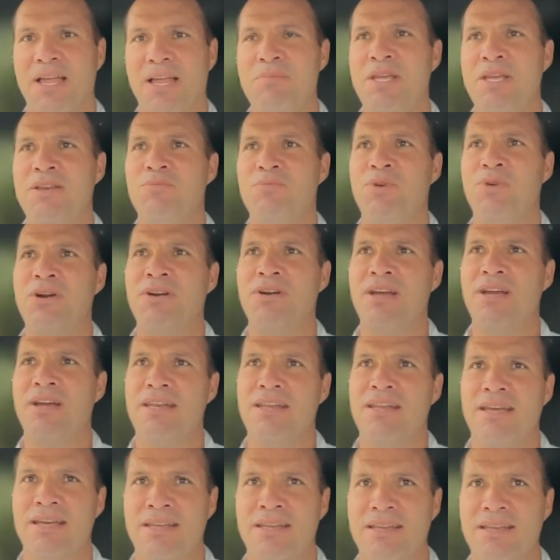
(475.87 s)
I mean, we're at
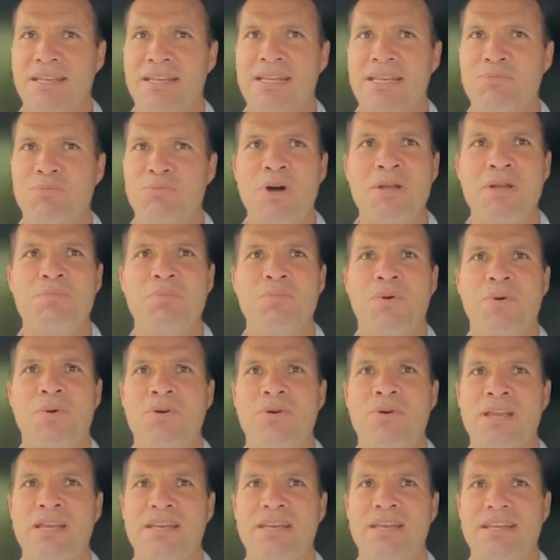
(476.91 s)
a
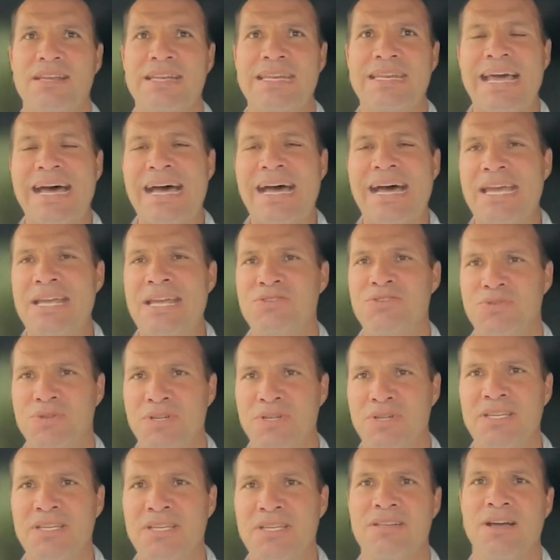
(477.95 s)
$1.9
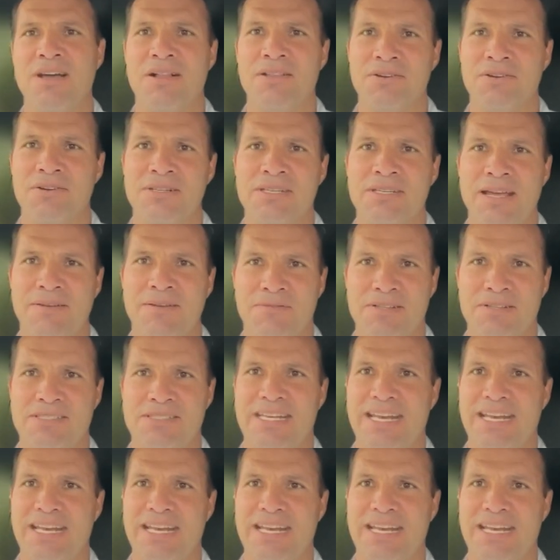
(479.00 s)
trillion deficit